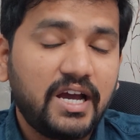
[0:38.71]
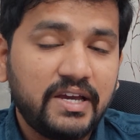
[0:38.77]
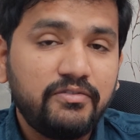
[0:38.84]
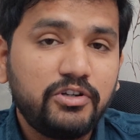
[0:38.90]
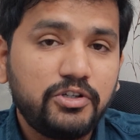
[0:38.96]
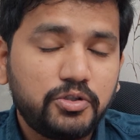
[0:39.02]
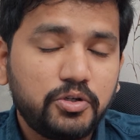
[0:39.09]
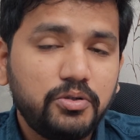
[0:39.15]

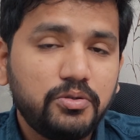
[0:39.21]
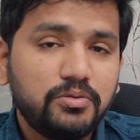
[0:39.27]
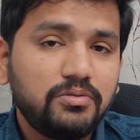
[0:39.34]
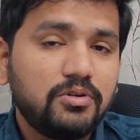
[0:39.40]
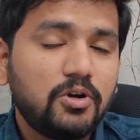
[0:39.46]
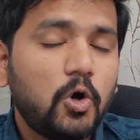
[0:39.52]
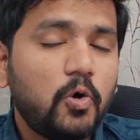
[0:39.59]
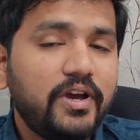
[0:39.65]
I will show
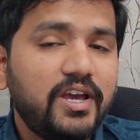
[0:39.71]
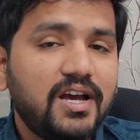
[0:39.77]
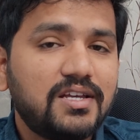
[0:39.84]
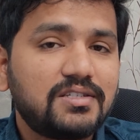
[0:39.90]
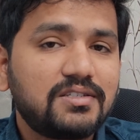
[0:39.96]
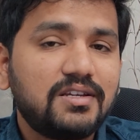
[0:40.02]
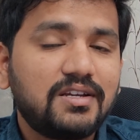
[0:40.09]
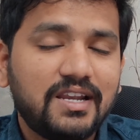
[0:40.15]
you how I
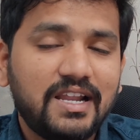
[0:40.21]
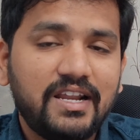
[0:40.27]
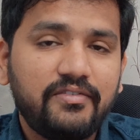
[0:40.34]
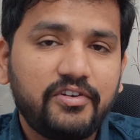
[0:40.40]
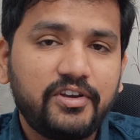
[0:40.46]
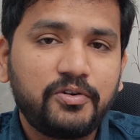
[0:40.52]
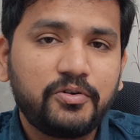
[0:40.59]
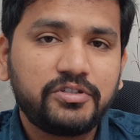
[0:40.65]
ask
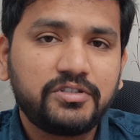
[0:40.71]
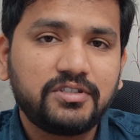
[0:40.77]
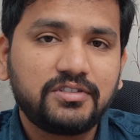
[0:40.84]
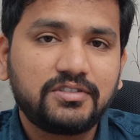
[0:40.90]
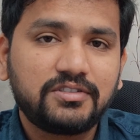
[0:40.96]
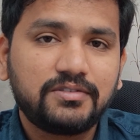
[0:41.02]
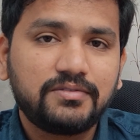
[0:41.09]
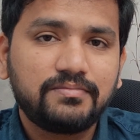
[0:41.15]
clarifying
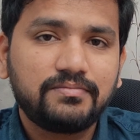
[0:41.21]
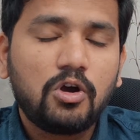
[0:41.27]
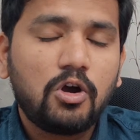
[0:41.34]
questions,